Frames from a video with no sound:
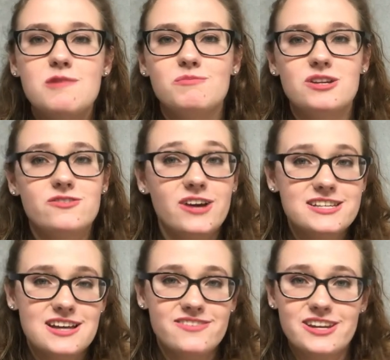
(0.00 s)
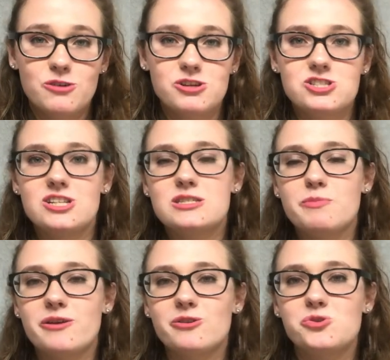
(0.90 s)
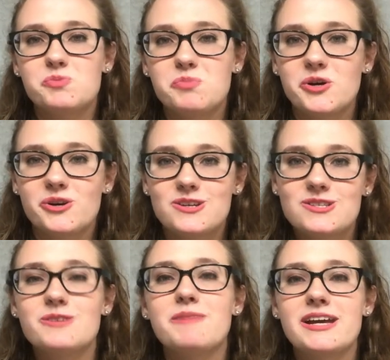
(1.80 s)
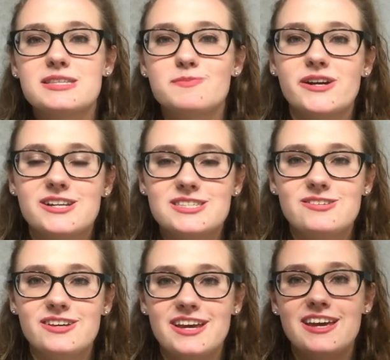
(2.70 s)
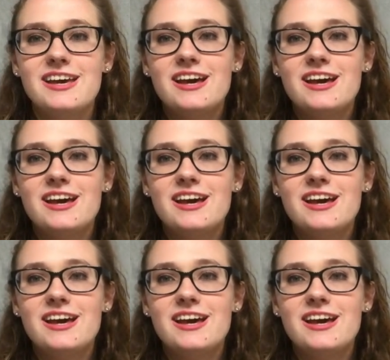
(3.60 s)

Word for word: But if you guys have any questions about those perks or my experience doing it,